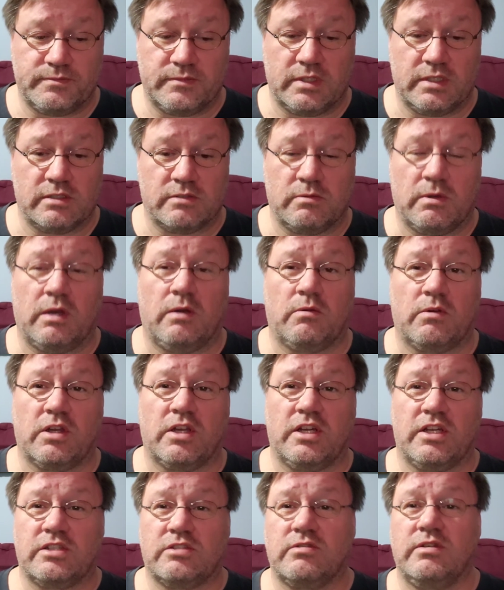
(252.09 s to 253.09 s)
He goes, well, we're
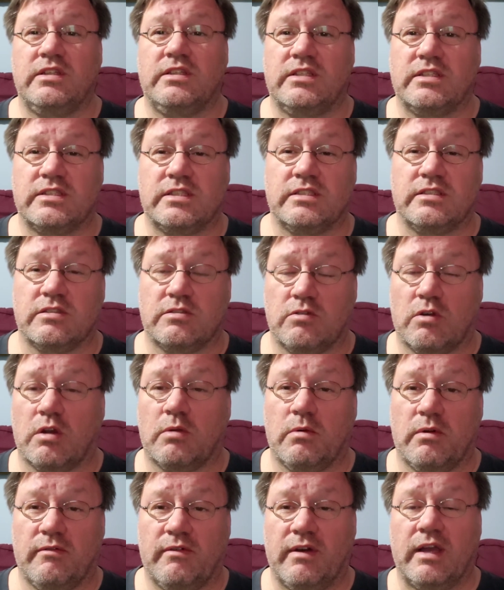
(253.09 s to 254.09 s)
going to treat this as a
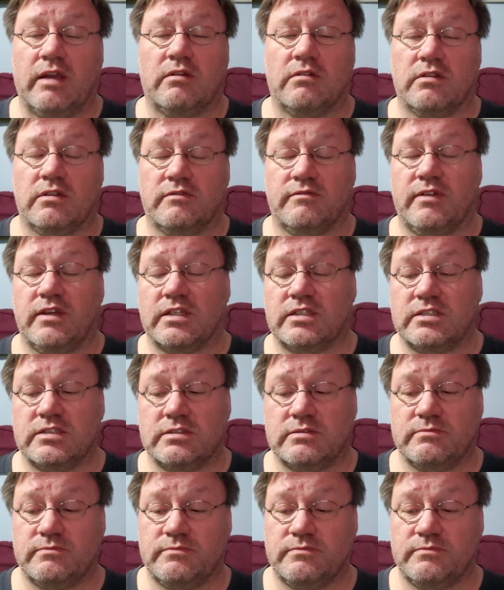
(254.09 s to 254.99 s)
normal viral infection.